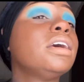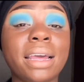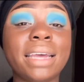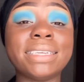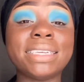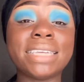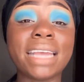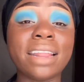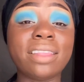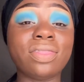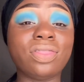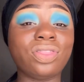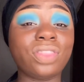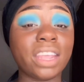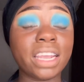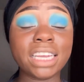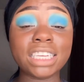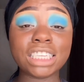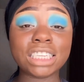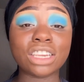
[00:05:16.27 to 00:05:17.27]
See,
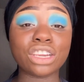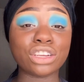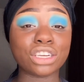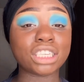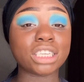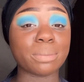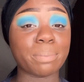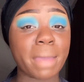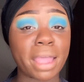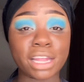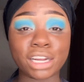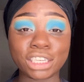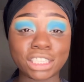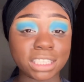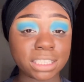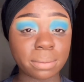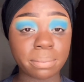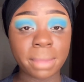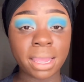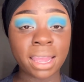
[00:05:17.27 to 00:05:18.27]
this looks better
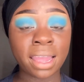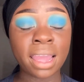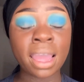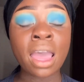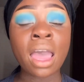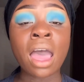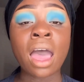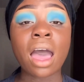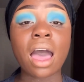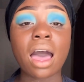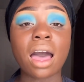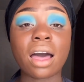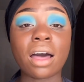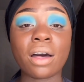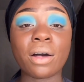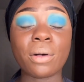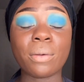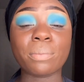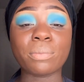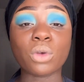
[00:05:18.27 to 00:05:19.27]
to me,
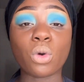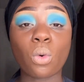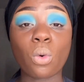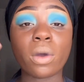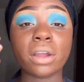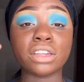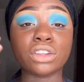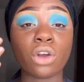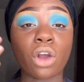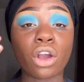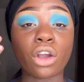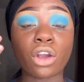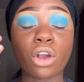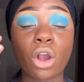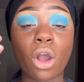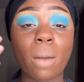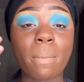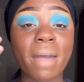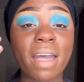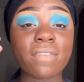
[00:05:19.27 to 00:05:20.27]
going darker
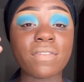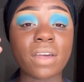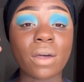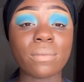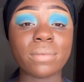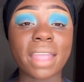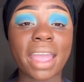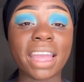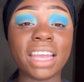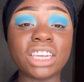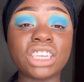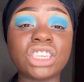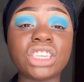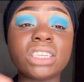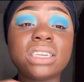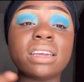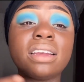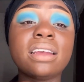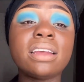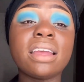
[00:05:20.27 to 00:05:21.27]
on my
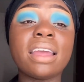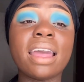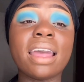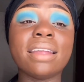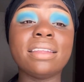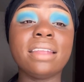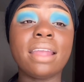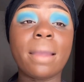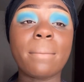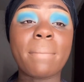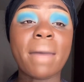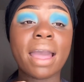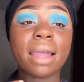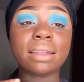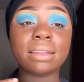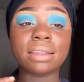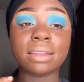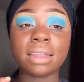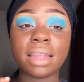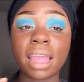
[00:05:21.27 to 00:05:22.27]
foundation, and then my
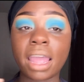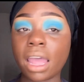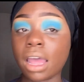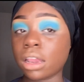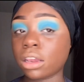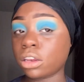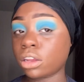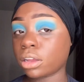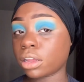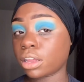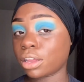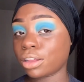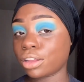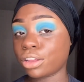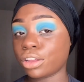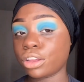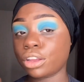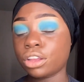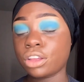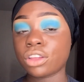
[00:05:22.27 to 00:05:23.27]
neck looking
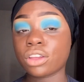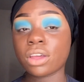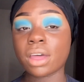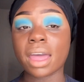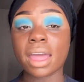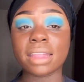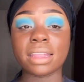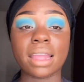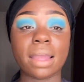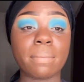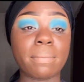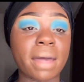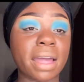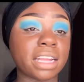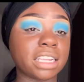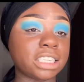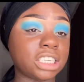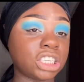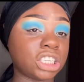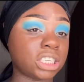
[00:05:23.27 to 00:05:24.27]
good, and then my
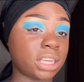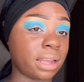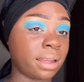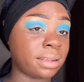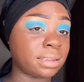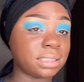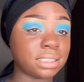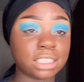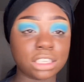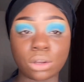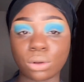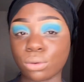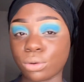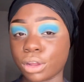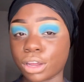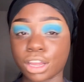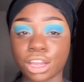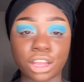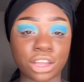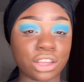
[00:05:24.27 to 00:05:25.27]
chest still
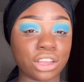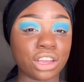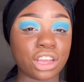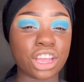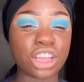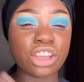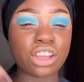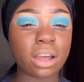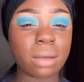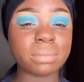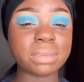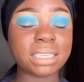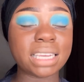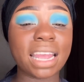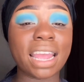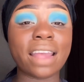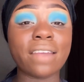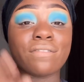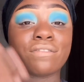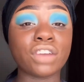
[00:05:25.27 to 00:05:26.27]
looking good. You know what I'm
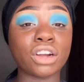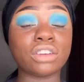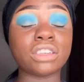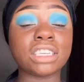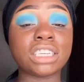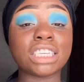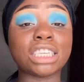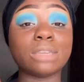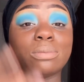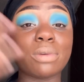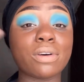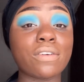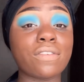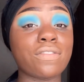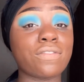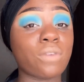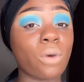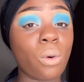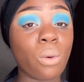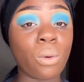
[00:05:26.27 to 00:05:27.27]
saying? Versus
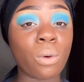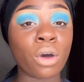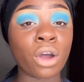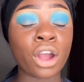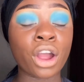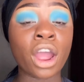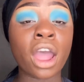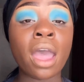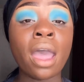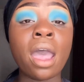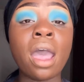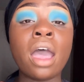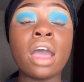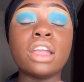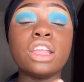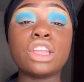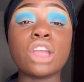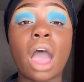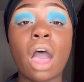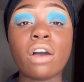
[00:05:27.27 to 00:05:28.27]
before,
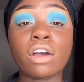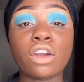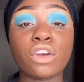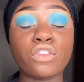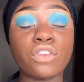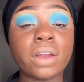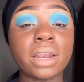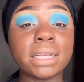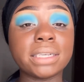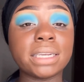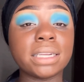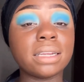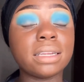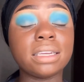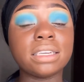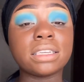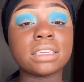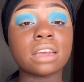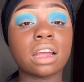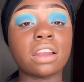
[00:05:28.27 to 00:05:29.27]
y'all can really see the
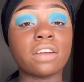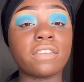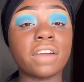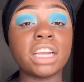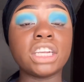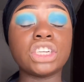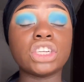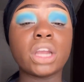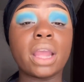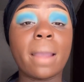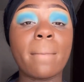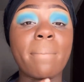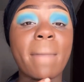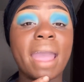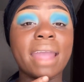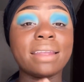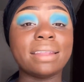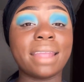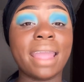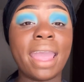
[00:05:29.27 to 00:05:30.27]
discoloration in my
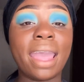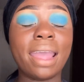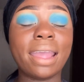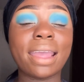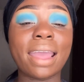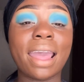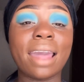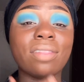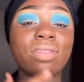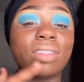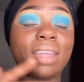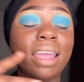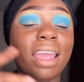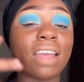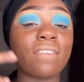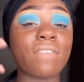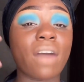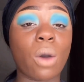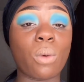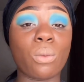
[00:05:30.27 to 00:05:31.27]
neck, and then
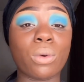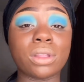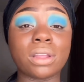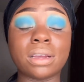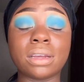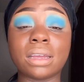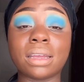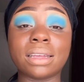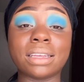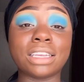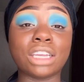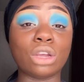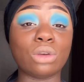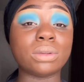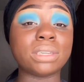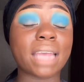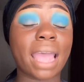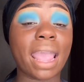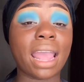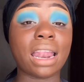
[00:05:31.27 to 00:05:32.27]
if I would have
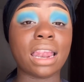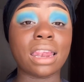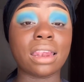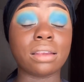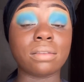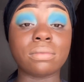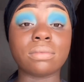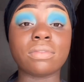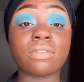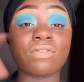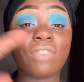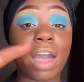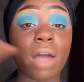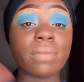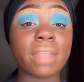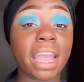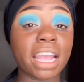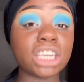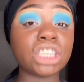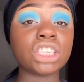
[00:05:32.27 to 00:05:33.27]
used a
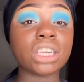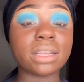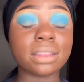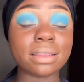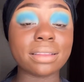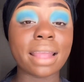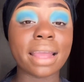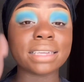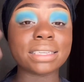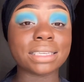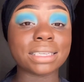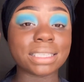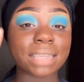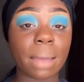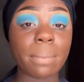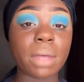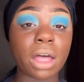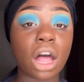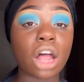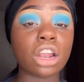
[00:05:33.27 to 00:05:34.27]
foundation that's the
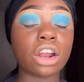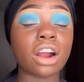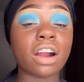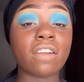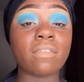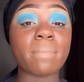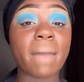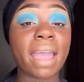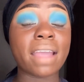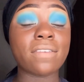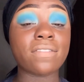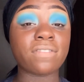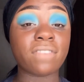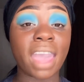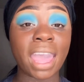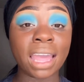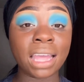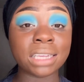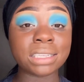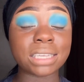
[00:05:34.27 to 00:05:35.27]
same color of my
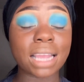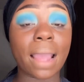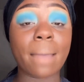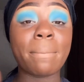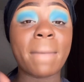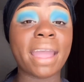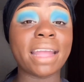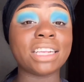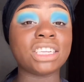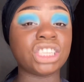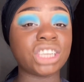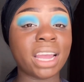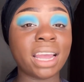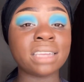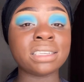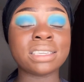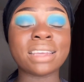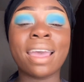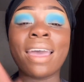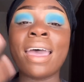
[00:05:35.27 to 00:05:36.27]
face and my
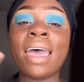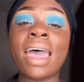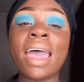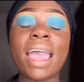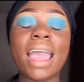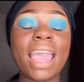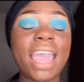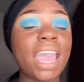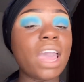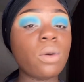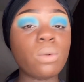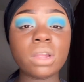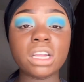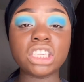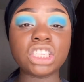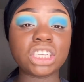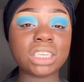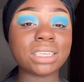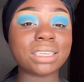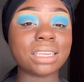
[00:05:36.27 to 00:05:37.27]
chest, it would have
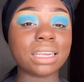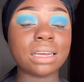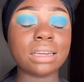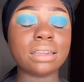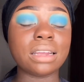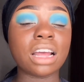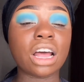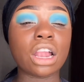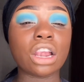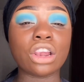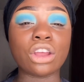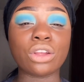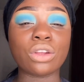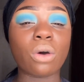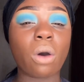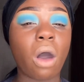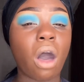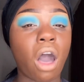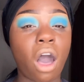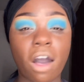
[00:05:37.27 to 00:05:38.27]
just looked a
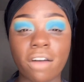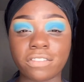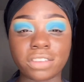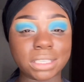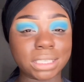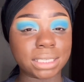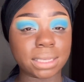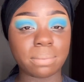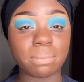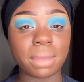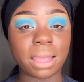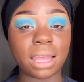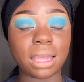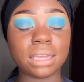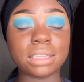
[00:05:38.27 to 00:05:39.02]
little off to me.